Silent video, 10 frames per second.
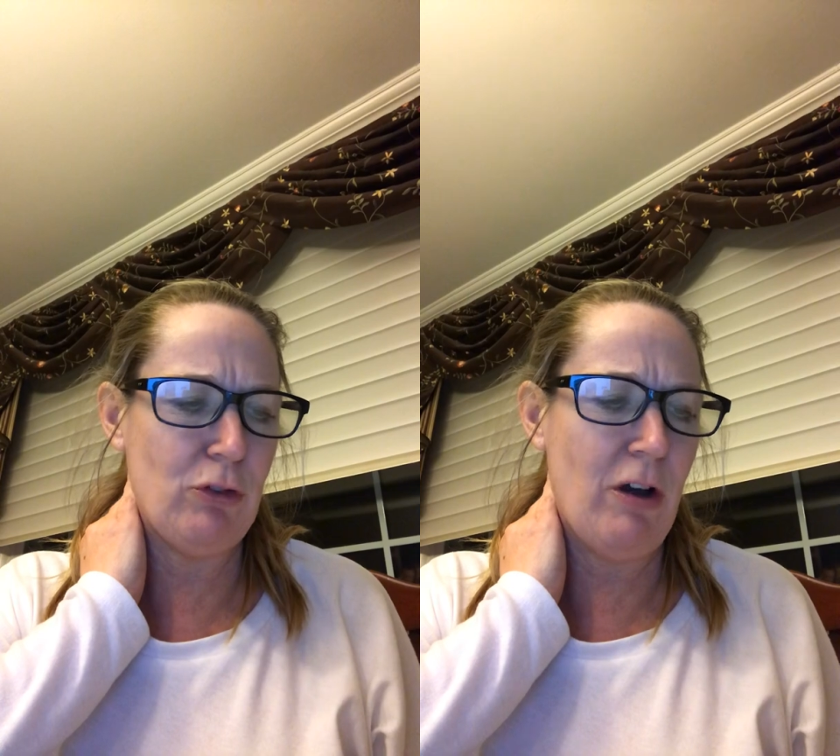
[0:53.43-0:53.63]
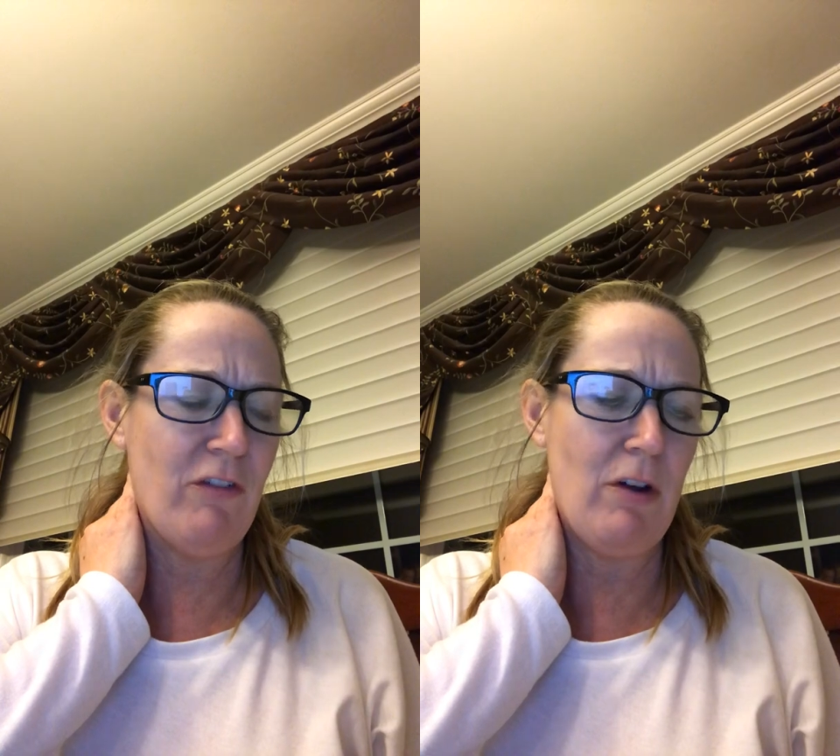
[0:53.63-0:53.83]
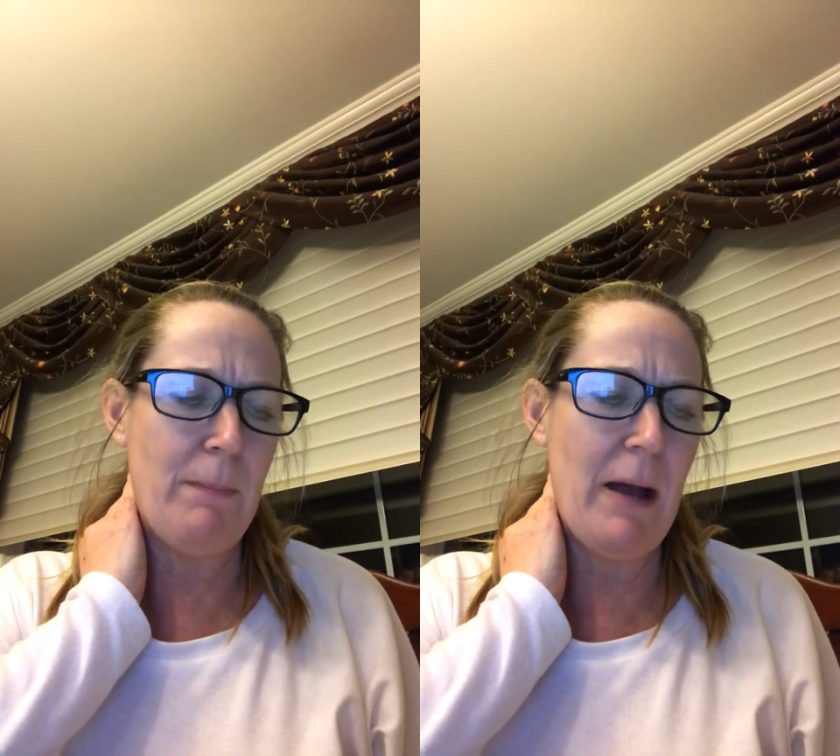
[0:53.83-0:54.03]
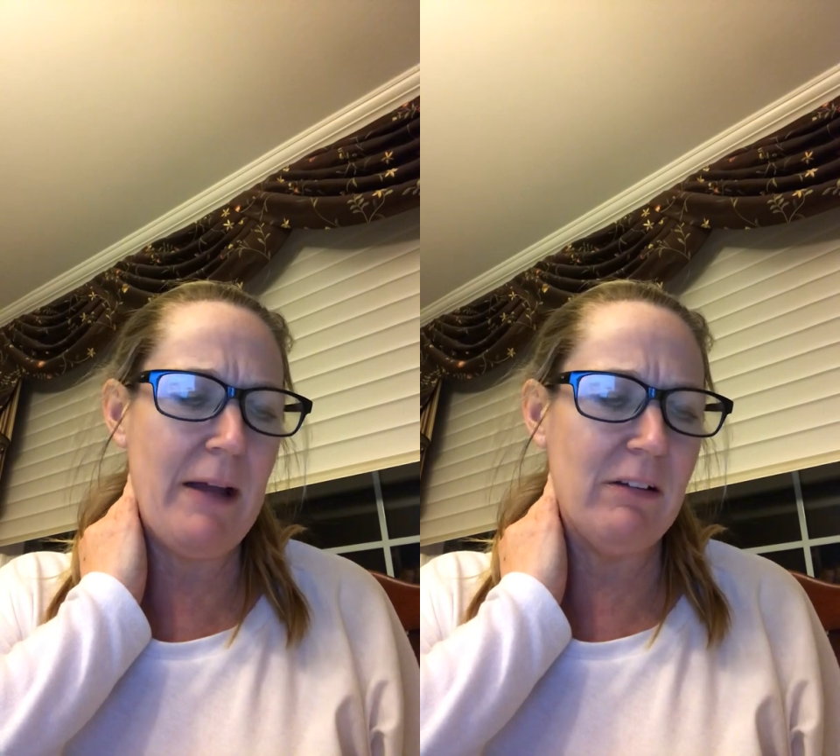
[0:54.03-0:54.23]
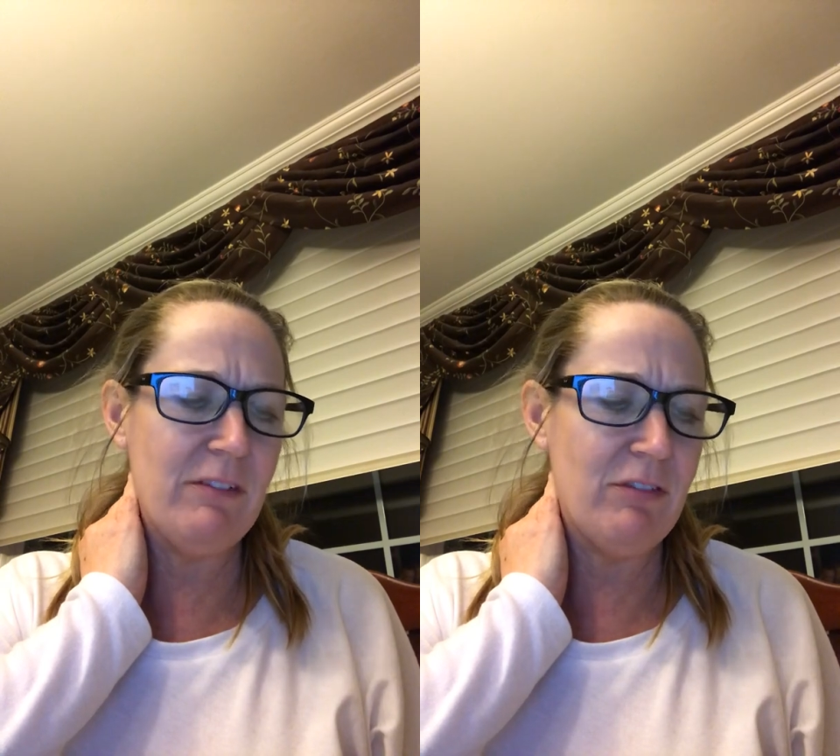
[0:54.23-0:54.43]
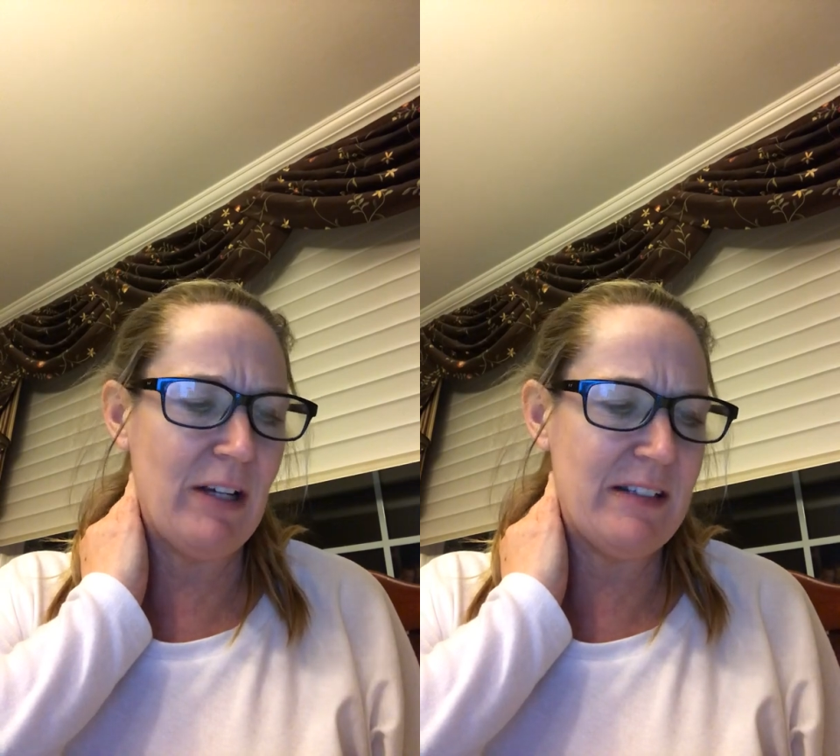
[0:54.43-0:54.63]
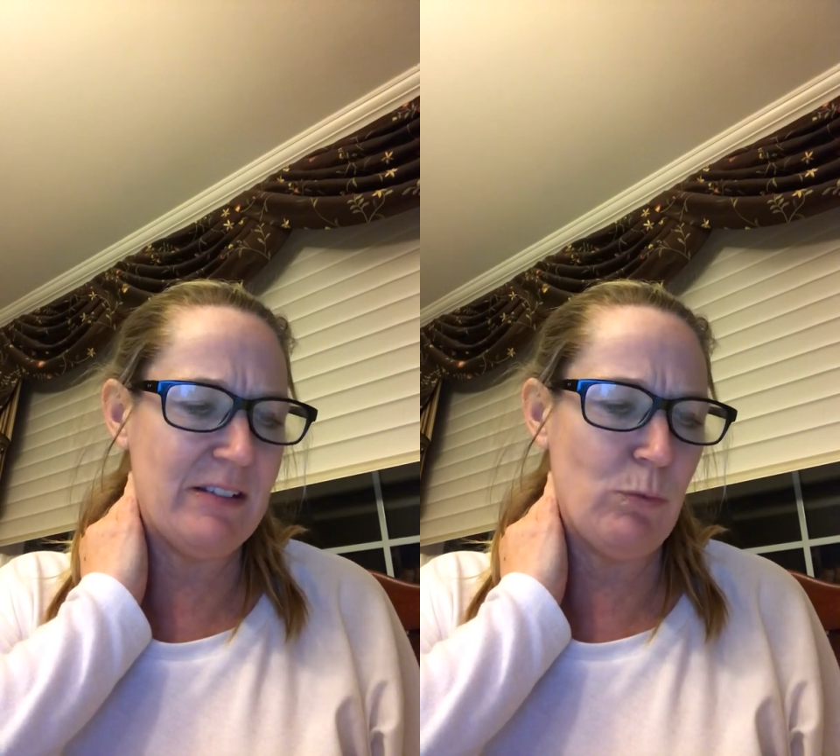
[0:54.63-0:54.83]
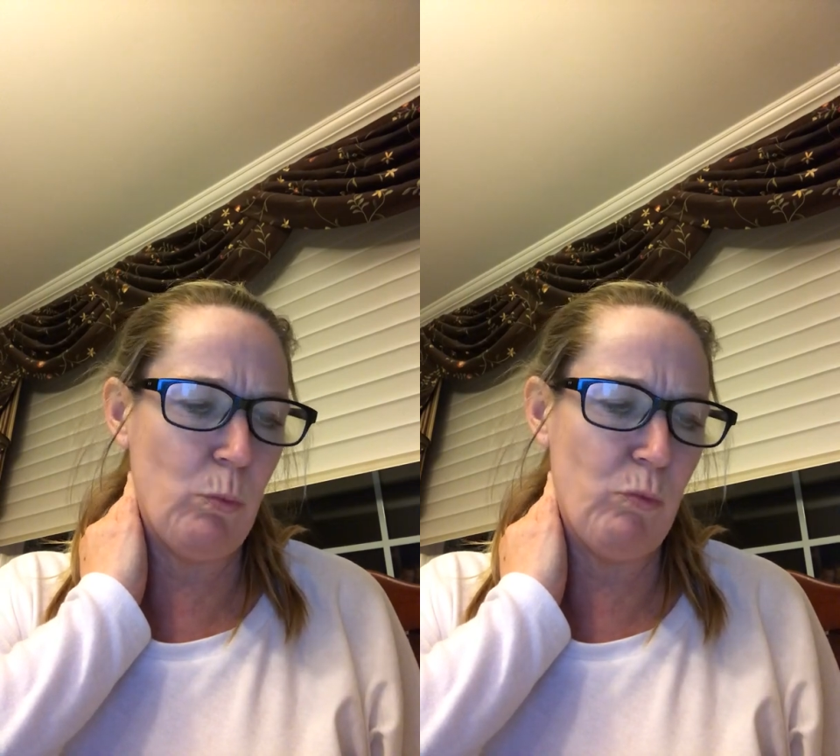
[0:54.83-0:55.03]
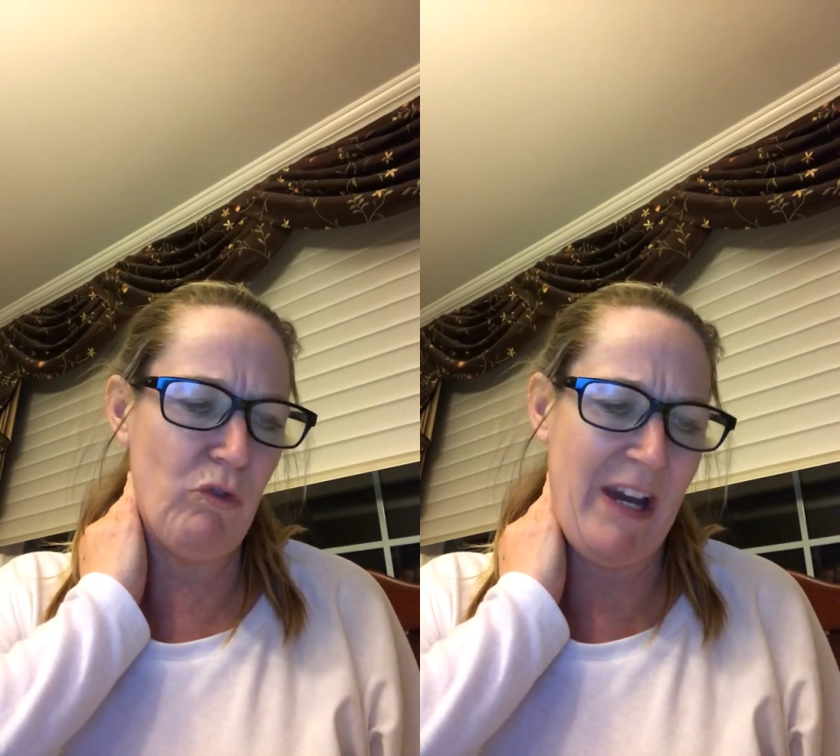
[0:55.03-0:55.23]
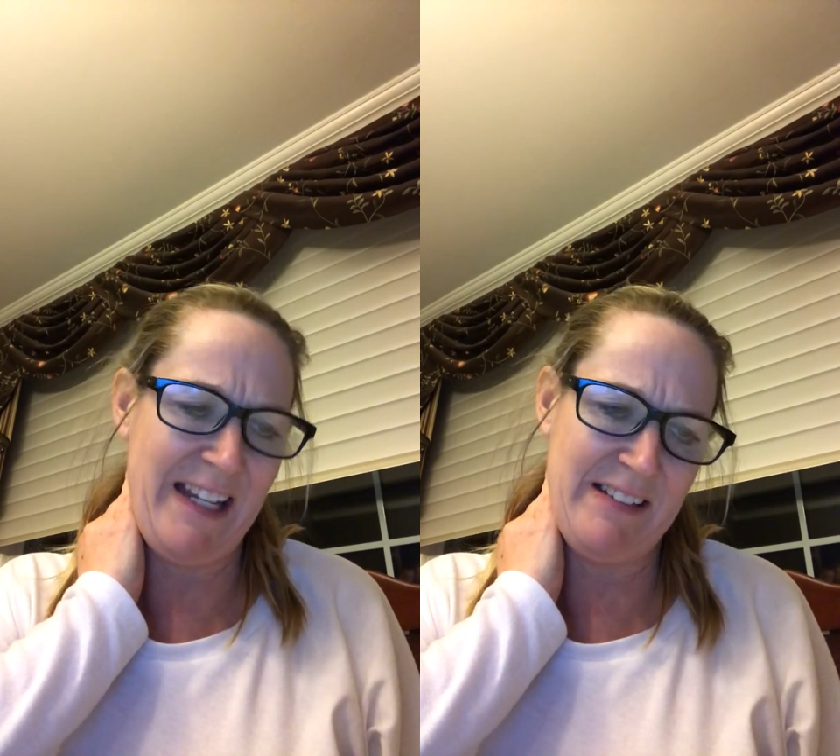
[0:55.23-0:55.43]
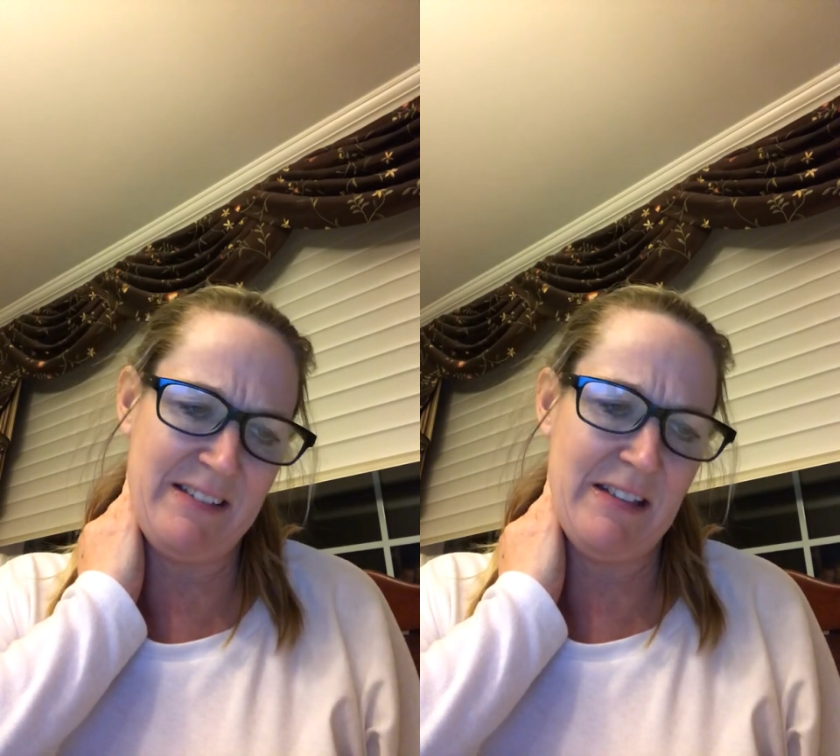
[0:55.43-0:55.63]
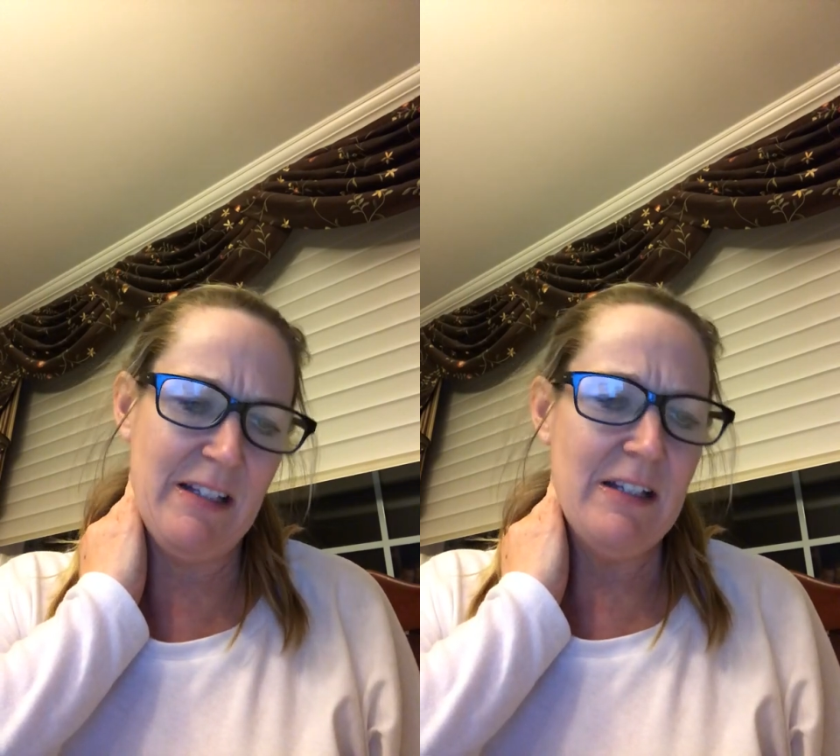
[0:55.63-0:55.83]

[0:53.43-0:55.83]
over a pile of raisin rings.